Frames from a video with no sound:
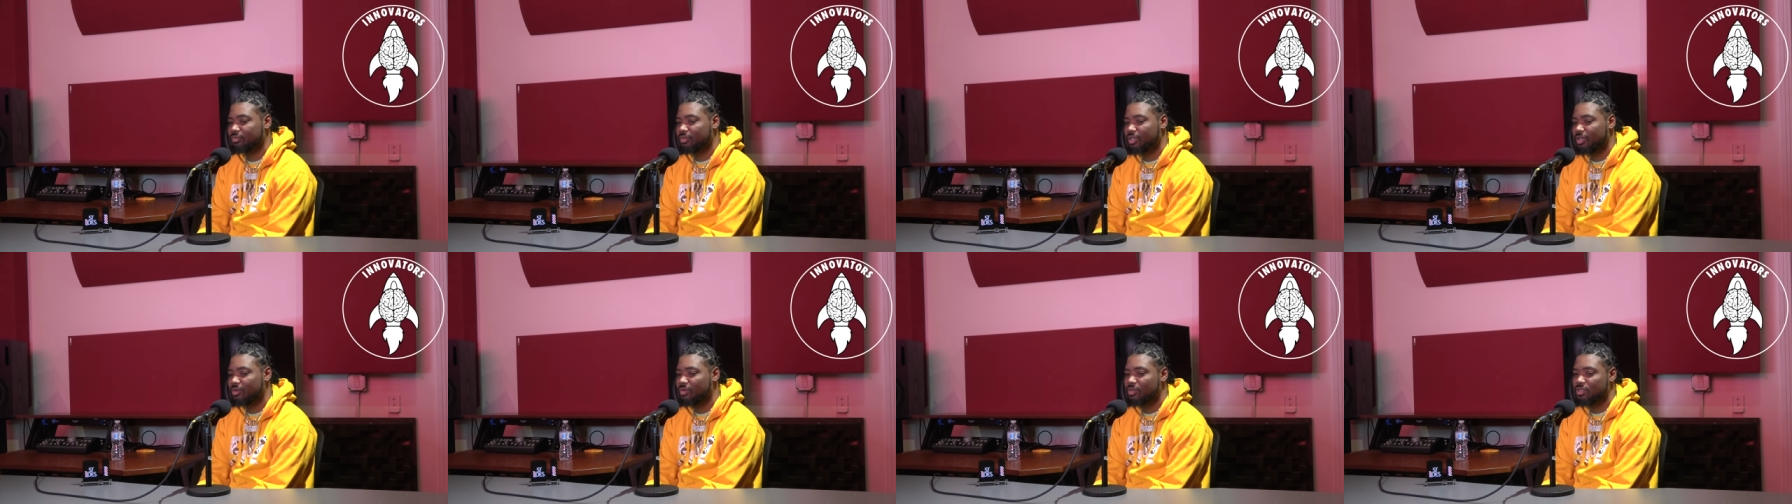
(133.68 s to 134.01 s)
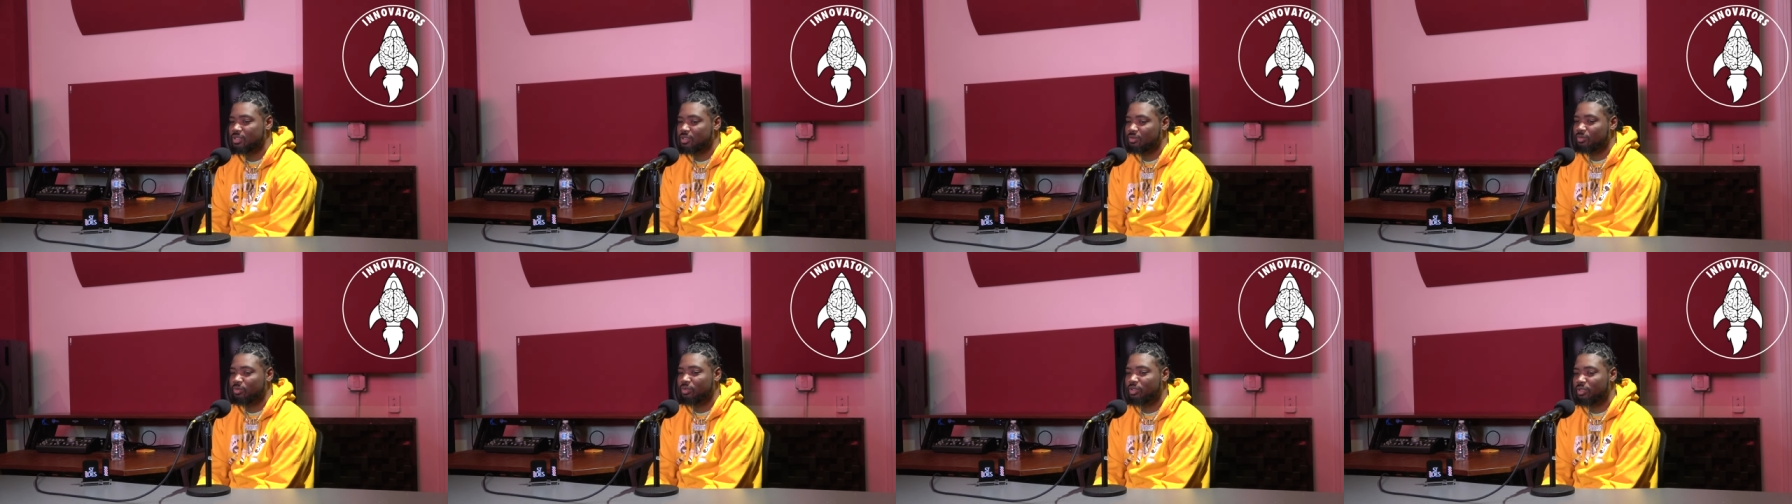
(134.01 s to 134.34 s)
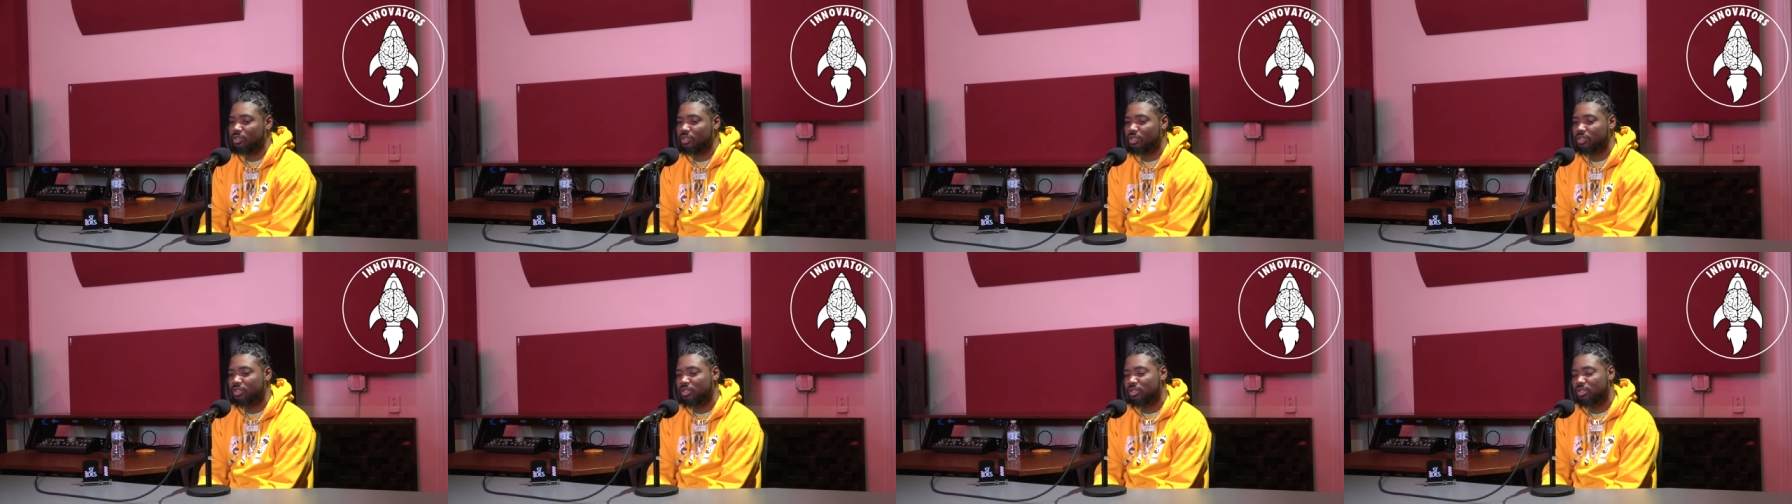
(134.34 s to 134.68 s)
it wasn't
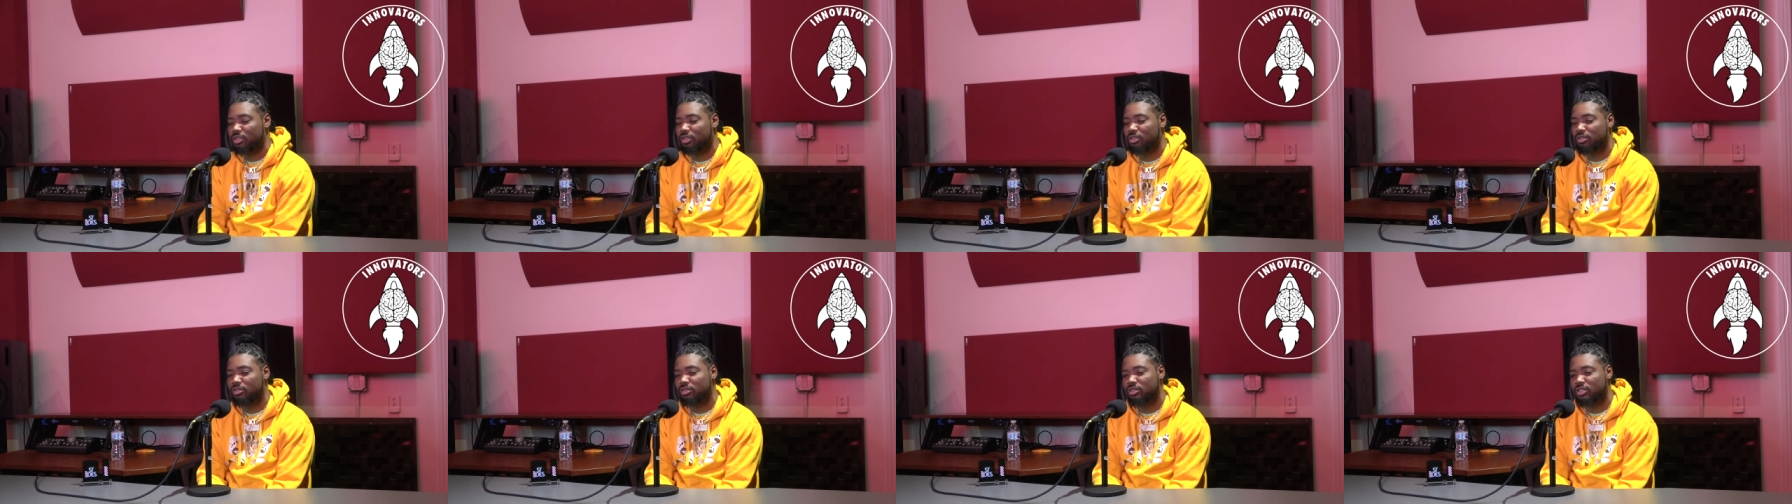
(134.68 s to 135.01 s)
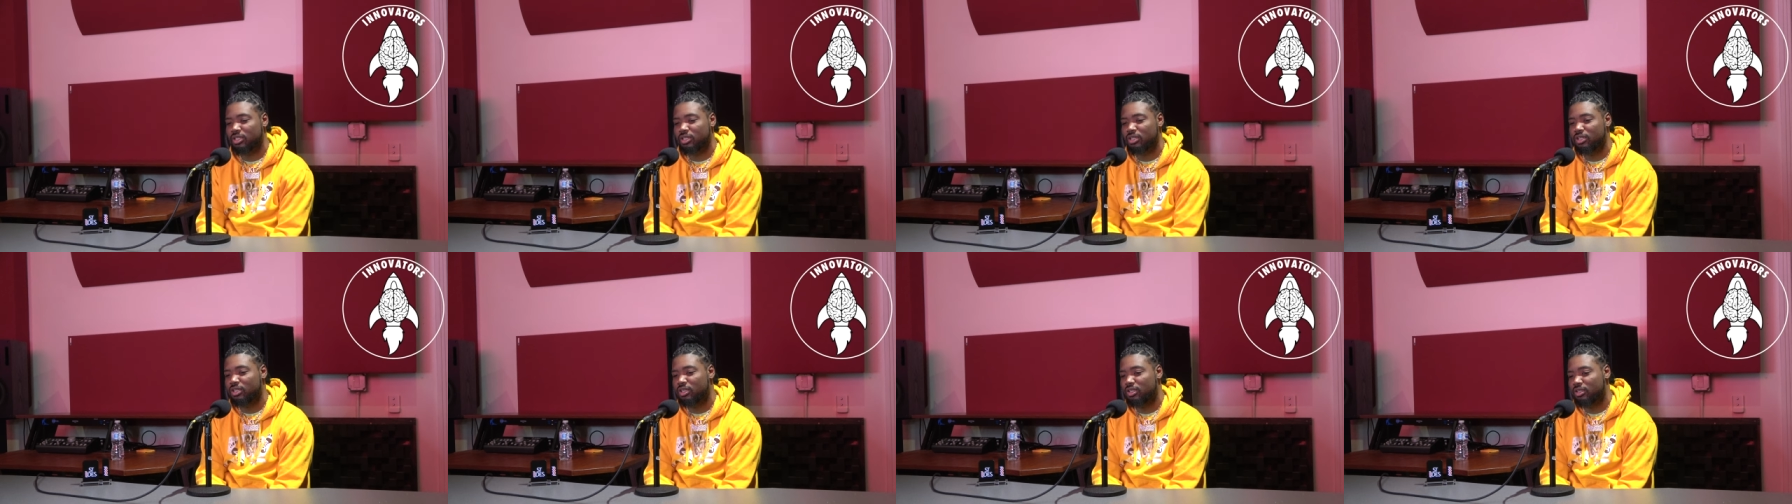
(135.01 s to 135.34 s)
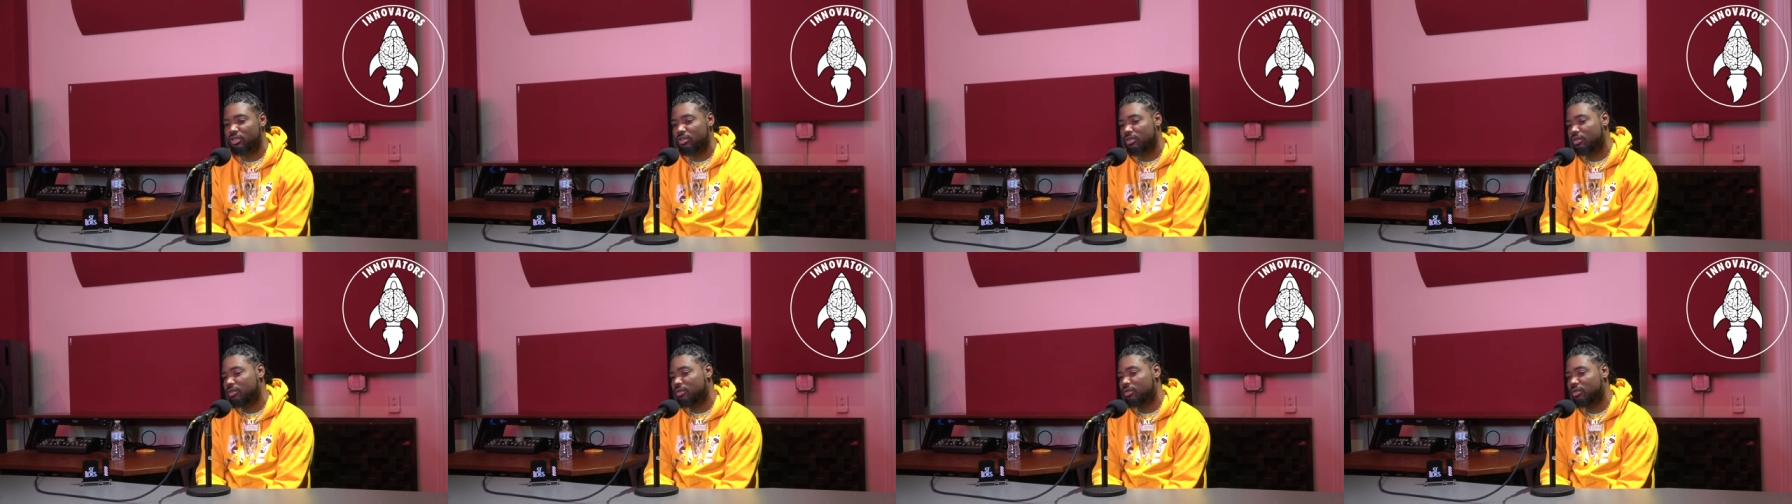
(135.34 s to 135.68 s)
really nothing though. San
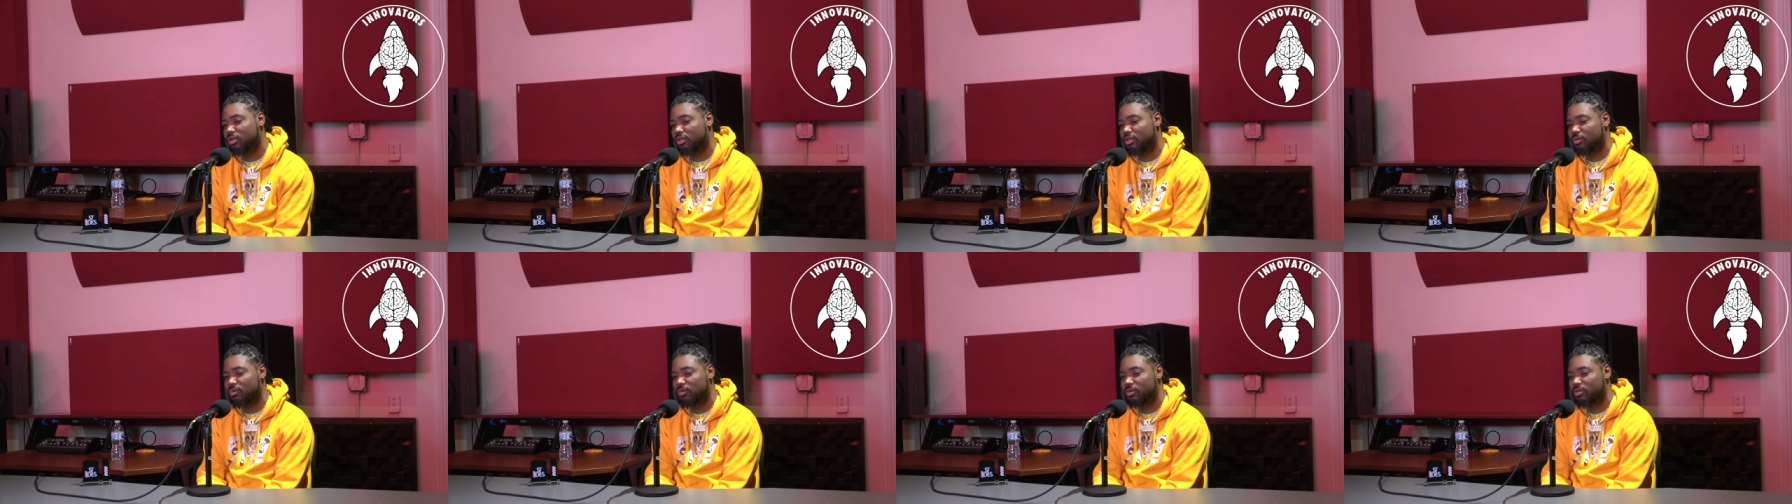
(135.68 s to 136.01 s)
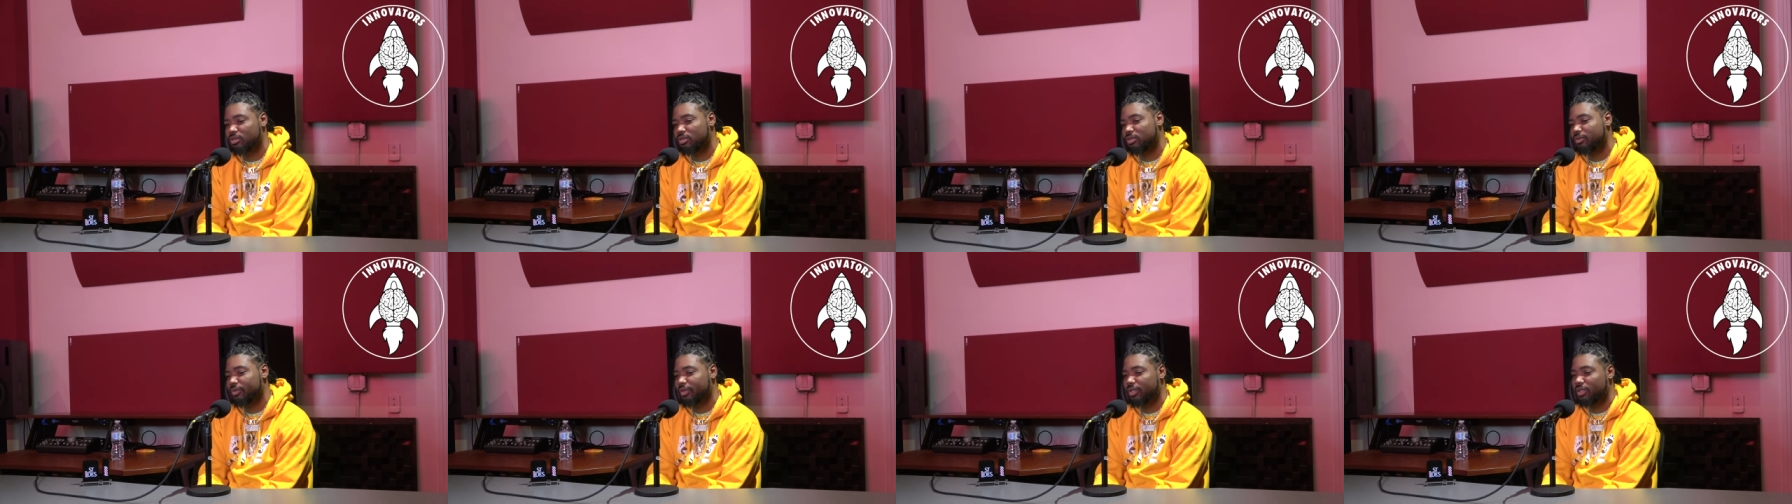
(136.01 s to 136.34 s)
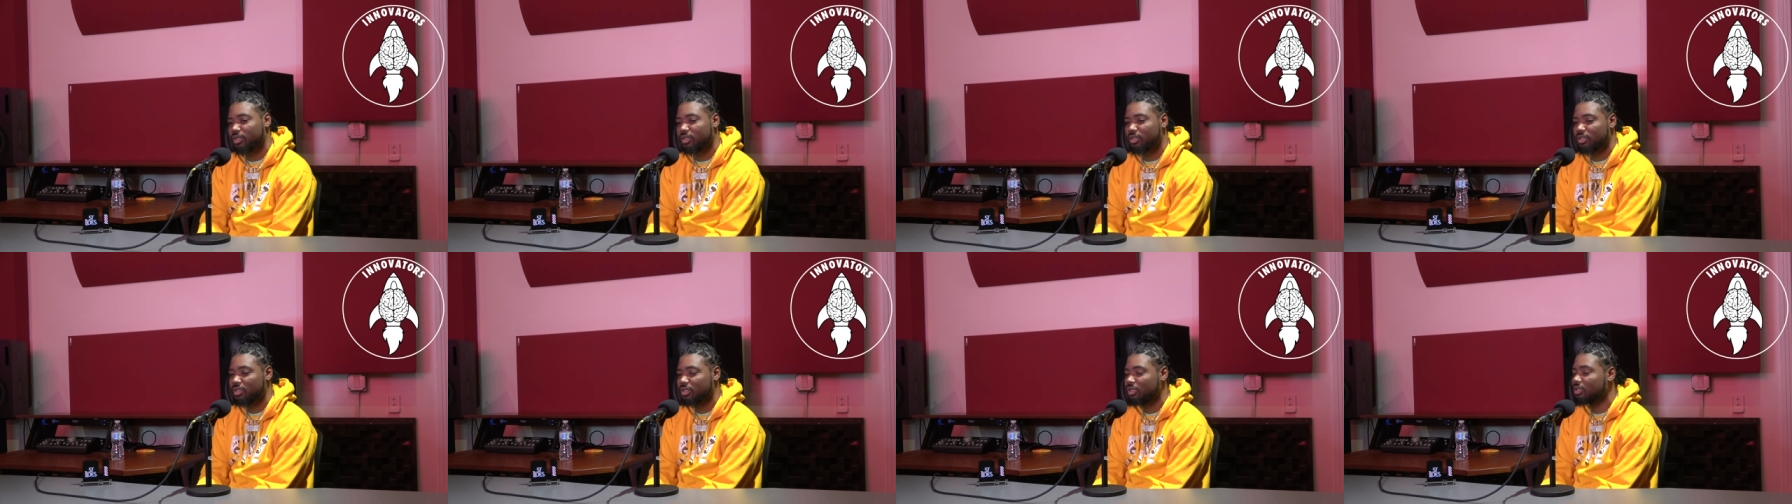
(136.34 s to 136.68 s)
Diego growing up was
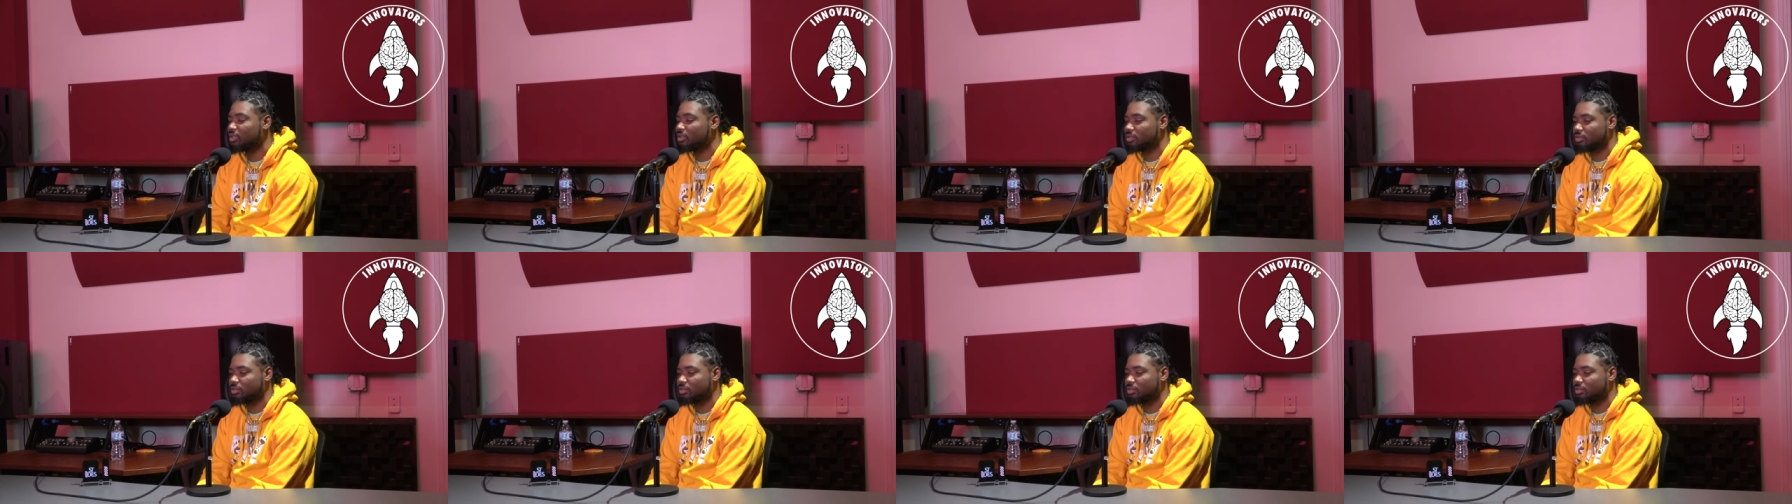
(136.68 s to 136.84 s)
regular.